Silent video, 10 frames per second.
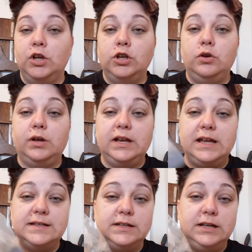You could
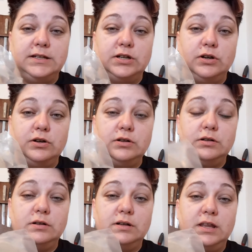easily
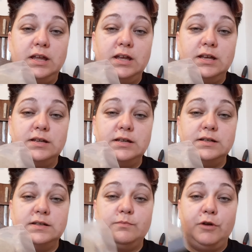turn
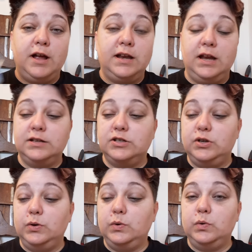these bread
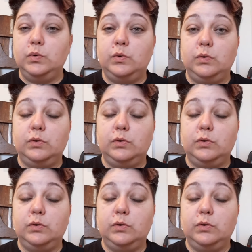into